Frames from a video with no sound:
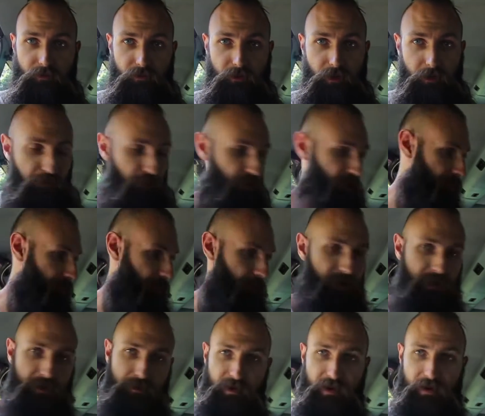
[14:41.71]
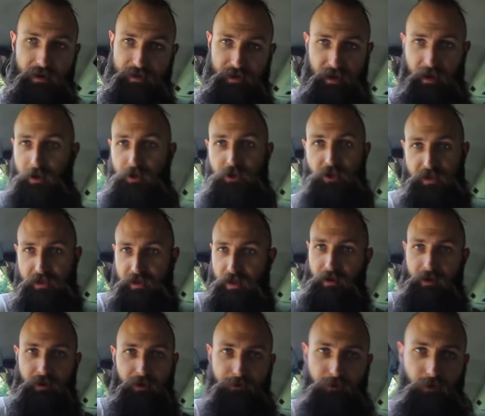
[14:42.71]
The beauty about it is because the engine is not
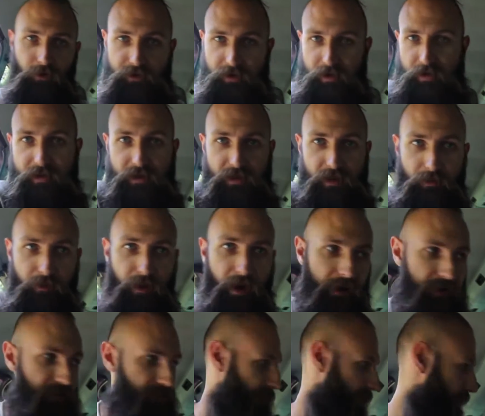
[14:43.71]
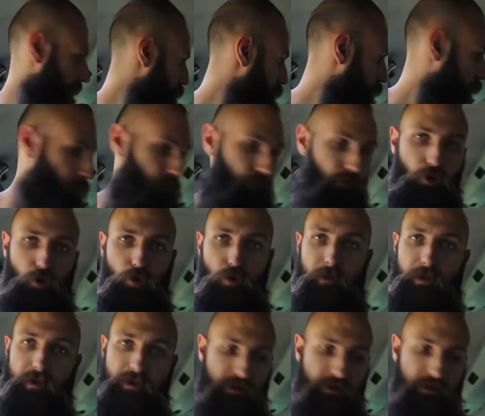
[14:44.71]
in the front, it's in the back, so you have more room.